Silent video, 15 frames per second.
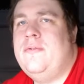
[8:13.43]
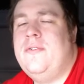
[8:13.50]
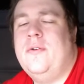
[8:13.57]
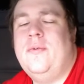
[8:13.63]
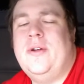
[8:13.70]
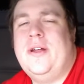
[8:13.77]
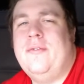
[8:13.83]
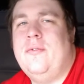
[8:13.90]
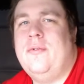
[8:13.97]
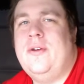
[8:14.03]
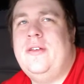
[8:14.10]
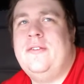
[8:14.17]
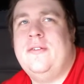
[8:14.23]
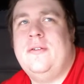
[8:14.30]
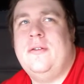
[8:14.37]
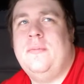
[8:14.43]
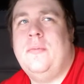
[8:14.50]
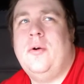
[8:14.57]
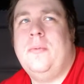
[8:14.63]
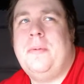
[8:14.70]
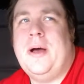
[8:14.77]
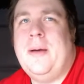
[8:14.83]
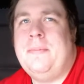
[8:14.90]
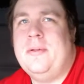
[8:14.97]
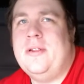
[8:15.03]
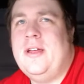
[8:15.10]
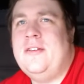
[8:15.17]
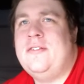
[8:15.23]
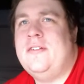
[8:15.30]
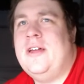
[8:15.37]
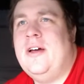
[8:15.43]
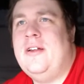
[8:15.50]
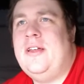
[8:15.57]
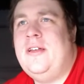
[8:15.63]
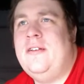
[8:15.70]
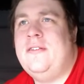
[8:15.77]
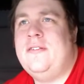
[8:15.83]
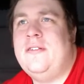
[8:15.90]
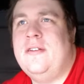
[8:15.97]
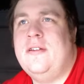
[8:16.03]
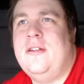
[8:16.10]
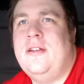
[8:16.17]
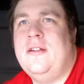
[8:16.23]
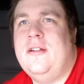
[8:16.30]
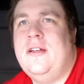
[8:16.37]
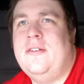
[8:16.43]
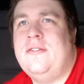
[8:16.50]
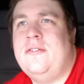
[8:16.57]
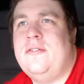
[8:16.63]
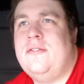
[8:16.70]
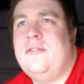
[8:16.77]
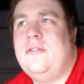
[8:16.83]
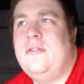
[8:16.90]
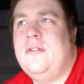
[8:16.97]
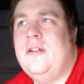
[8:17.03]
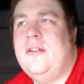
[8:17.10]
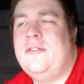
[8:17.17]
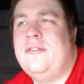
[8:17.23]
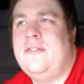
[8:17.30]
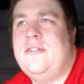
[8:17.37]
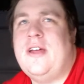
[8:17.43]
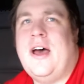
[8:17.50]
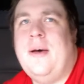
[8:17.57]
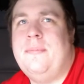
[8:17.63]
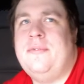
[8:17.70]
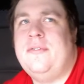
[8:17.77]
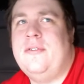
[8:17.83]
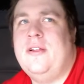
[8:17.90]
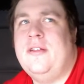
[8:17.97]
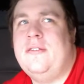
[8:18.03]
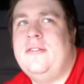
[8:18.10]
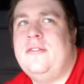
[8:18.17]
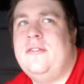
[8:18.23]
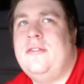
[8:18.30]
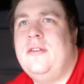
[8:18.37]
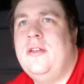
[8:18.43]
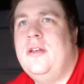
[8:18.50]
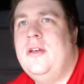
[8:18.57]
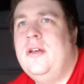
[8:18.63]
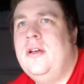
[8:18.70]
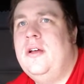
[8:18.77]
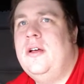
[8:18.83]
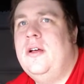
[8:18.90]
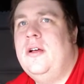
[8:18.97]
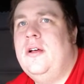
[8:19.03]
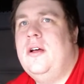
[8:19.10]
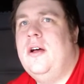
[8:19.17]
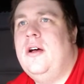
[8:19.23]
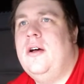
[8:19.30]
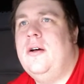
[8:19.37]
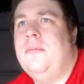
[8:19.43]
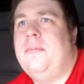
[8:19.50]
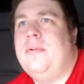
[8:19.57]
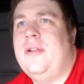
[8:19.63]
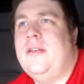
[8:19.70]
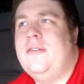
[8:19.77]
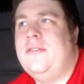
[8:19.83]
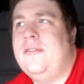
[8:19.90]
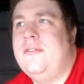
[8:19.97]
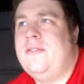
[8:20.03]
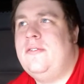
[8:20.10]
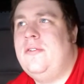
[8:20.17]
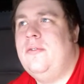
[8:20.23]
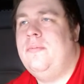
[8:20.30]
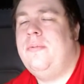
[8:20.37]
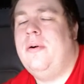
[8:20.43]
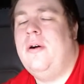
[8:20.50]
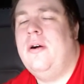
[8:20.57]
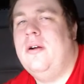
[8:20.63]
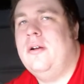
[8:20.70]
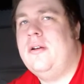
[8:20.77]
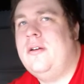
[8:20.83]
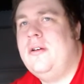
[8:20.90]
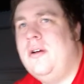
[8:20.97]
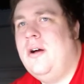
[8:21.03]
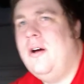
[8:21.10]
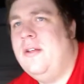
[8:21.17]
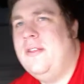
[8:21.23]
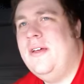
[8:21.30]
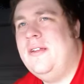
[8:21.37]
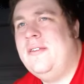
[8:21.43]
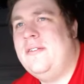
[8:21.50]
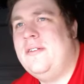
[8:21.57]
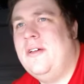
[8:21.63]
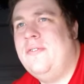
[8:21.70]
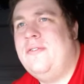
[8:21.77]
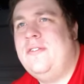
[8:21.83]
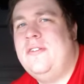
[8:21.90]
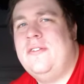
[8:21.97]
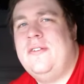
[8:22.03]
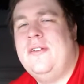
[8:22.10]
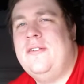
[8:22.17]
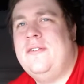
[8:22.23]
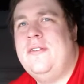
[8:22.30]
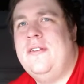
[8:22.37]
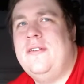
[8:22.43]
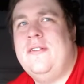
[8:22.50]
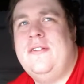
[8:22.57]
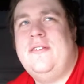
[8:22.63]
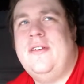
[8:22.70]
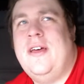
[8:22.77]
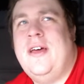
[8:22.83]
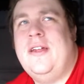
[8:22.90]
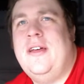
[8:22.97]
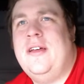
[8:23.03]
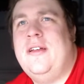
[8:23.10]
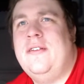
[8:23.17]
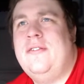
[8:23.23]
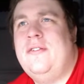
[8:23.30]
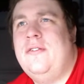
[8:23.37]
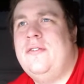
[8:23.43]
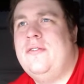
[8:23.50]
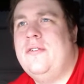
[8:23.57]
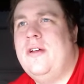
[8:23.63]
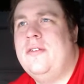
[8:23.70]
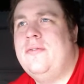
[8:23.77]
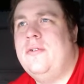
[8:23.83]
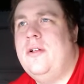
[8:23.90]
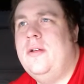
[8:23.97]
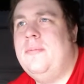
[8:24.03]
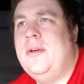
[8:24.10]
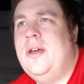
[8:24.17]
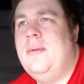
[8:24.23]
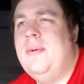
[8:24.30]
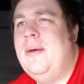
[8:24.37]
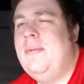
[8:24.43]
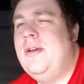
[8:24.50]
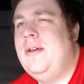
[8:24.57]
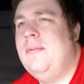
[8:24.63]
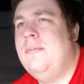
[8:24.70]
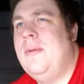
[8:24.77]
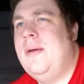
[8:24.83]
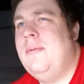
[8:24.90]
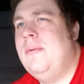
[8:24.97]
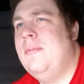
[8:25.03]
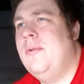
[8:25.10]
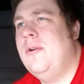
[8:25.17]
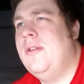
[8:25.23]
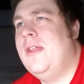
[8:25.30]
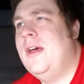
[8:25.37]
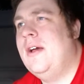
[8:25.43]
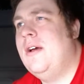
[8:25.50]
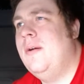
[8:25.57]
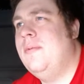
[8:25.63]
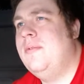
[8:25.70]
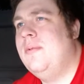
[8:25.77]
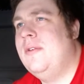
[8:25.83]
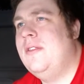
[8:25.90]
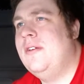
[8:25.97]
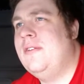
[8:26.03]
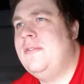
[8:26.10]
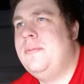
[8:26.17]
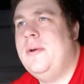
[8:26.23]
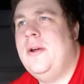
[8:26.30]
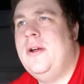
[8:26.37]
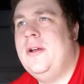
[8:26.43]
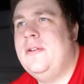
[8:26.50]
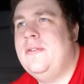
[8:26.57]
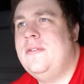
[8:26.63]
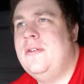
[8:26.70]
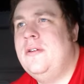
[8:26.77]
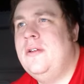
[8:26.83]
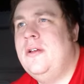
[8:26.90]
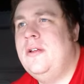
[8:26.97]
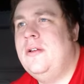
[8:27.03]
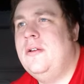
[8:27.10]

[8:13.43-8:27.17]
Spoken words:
For whatever reason, the more population out east and less stops, less places to park, all that stuff. It's a headache. It's too stressful on me, and maybe more of that comes with experience and